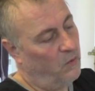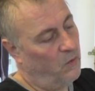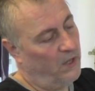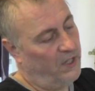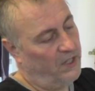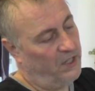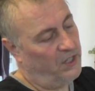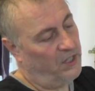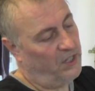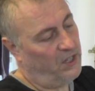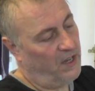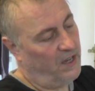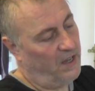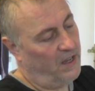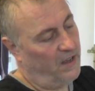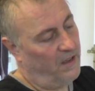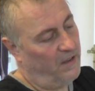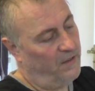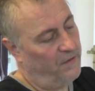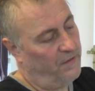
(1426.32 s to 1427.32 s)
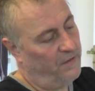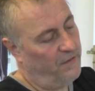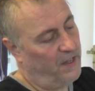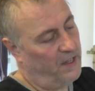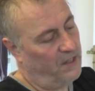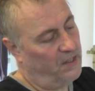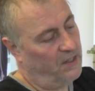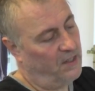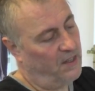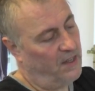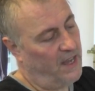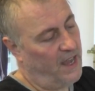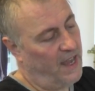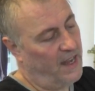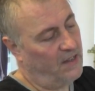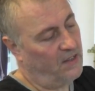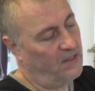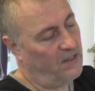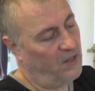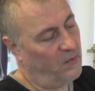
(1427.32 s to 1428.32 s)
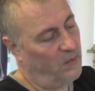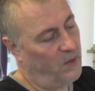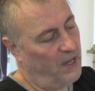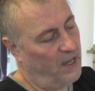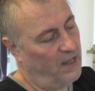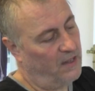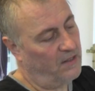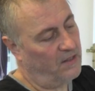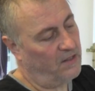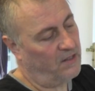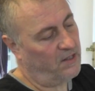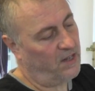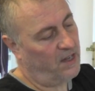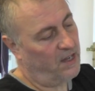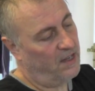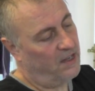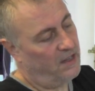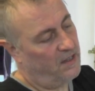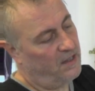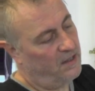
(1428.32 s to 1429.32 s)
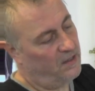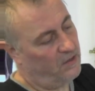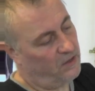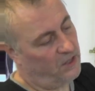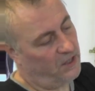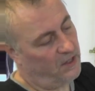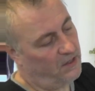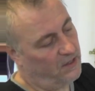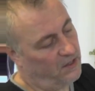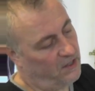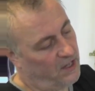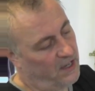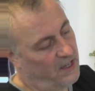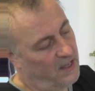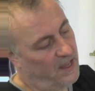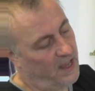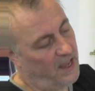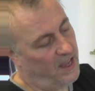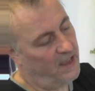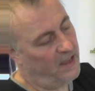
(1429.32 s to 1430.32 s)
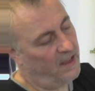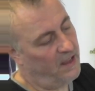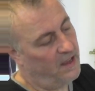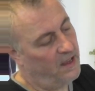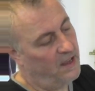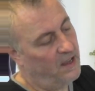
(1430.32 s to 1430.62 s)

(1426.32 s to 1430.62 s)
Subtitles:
which fits to the ends of the pins, which you can see there.